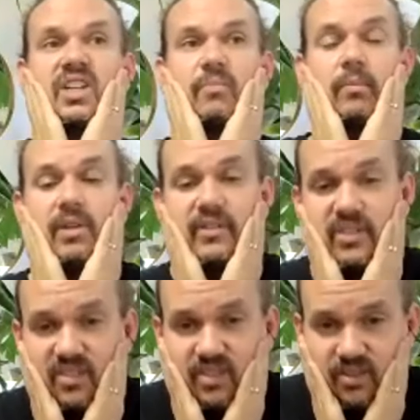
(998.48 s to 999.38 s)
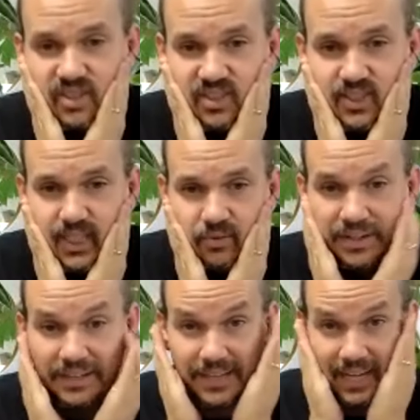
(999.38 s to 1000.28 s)
Maybe you're just still
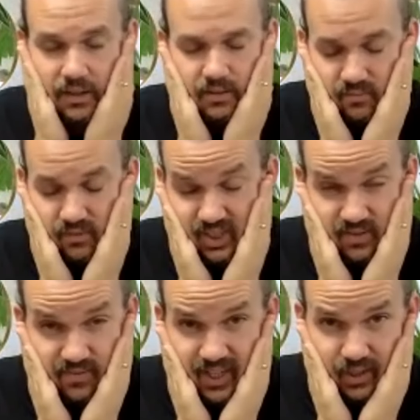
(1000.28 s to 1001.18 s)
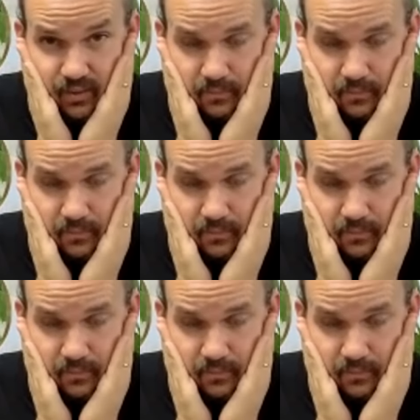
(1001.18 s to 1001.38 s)
discovering that. And that's fine.